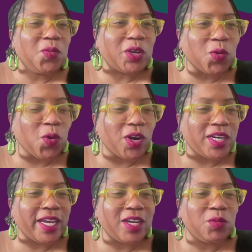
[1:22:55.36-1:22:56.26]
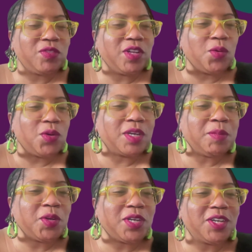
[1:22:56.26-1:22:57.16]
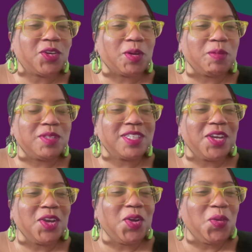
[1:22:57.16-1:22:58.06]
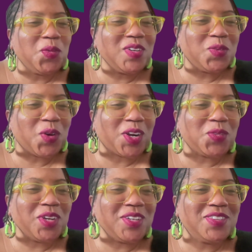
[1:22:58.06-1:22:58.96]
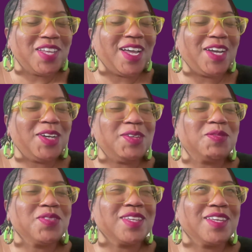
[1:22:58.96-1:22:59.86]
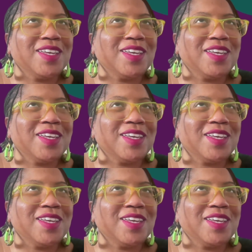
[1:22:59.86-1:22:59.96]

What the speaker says: coordinated with local community groups. We worked with the